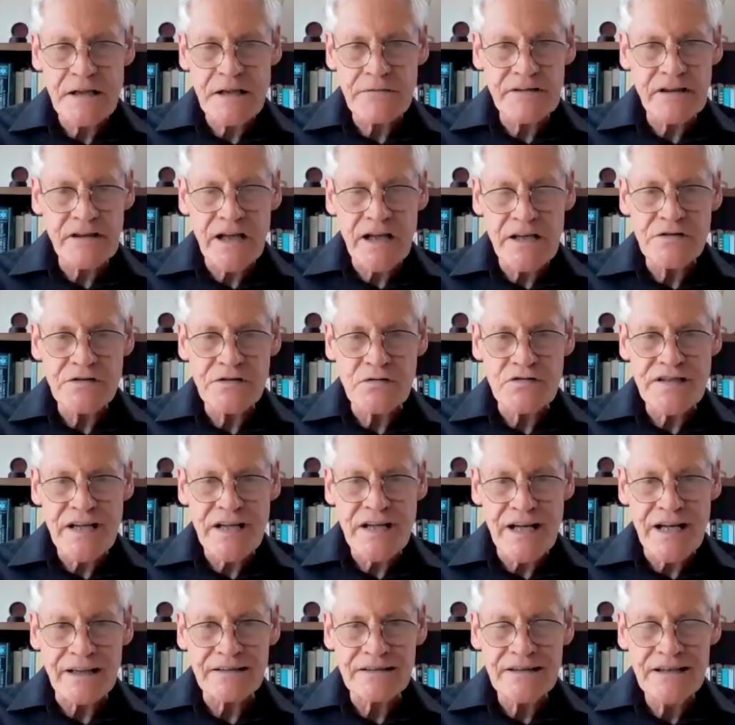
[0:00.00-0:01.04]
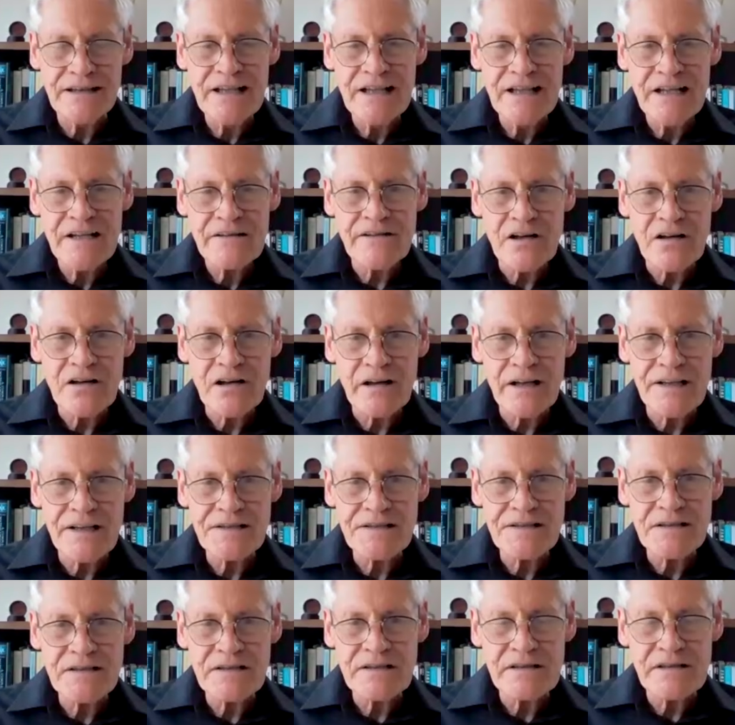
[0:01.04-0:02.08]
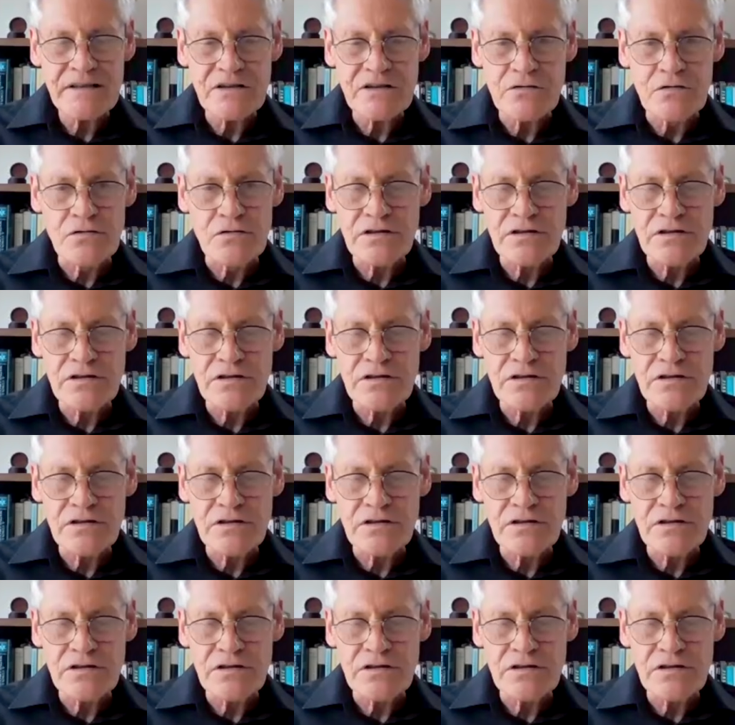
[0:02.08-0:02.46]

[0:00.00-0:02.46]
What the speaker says: is never going to attack the